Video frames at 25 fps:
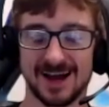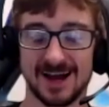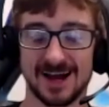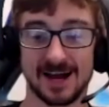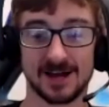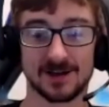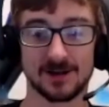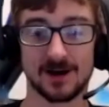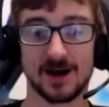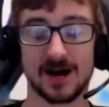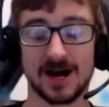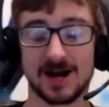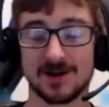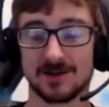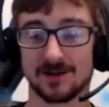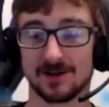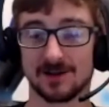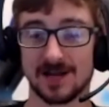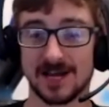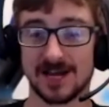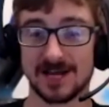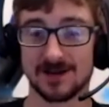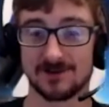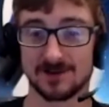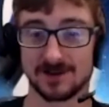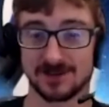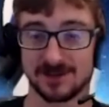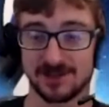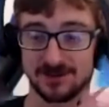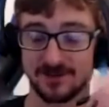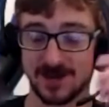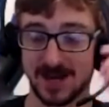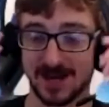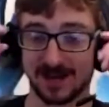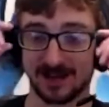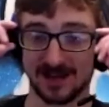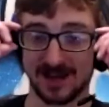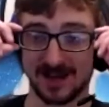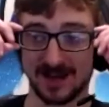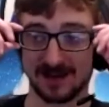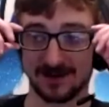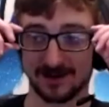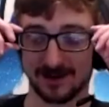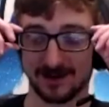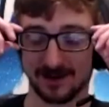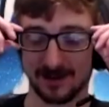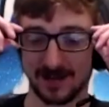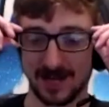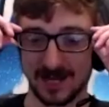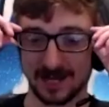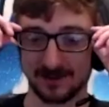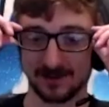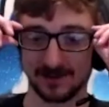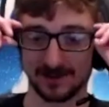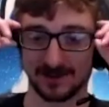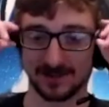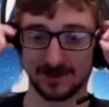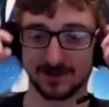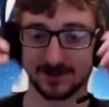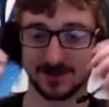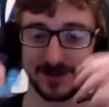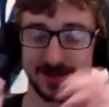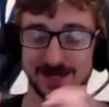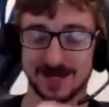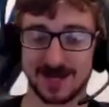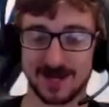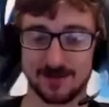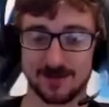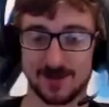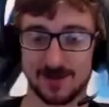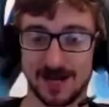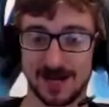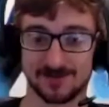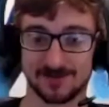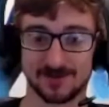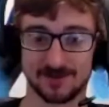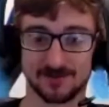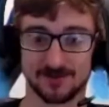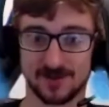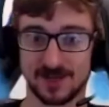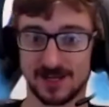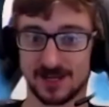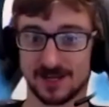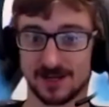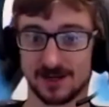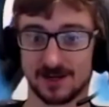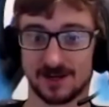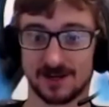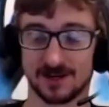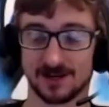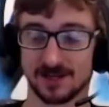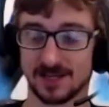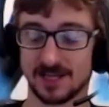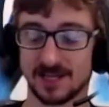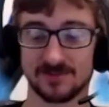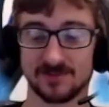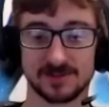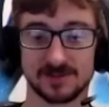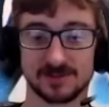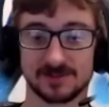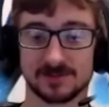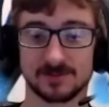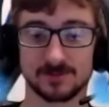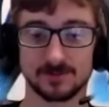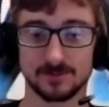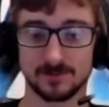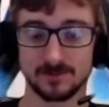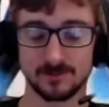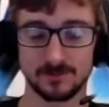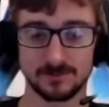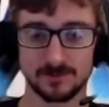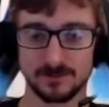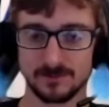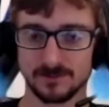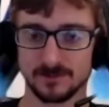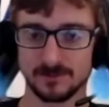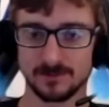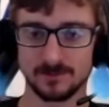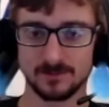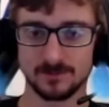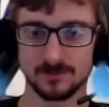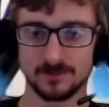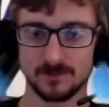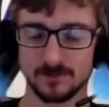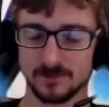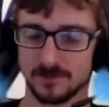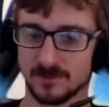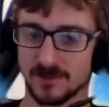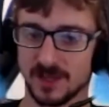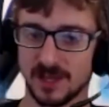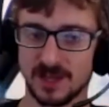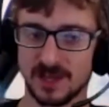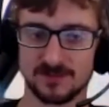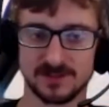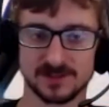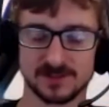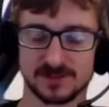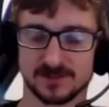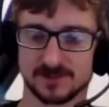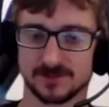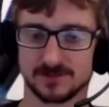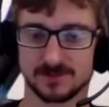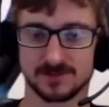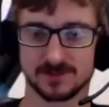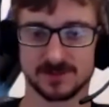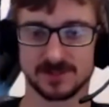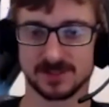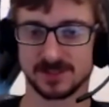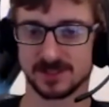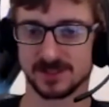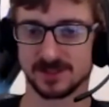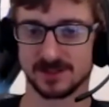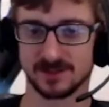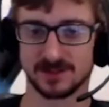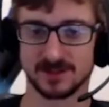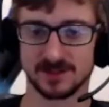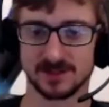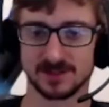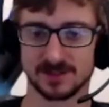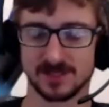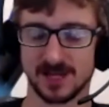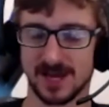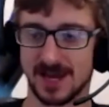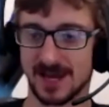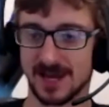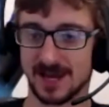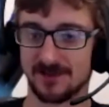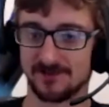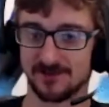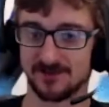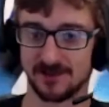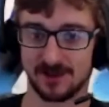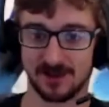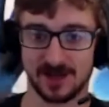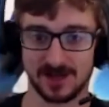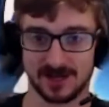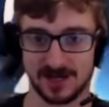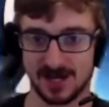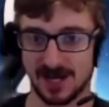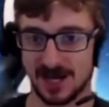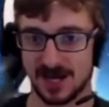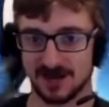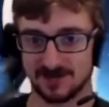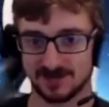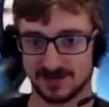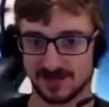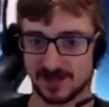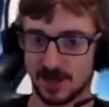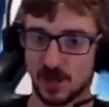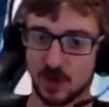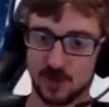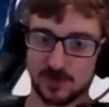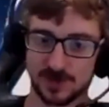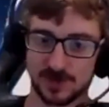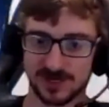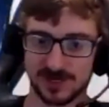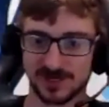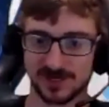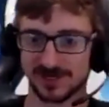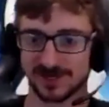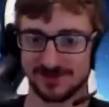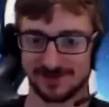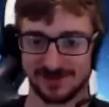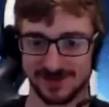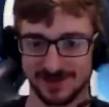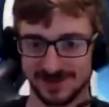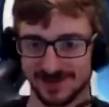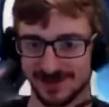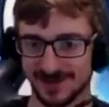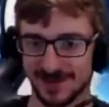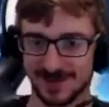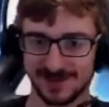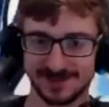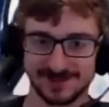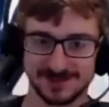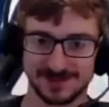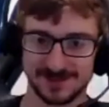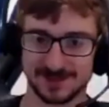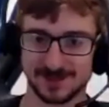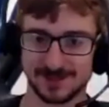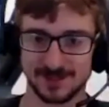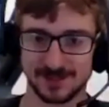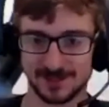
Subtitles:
I know. I relate with you, man. I relate with you. When I got back from Veecon, even still to this day, I feel like I have so many different things to do.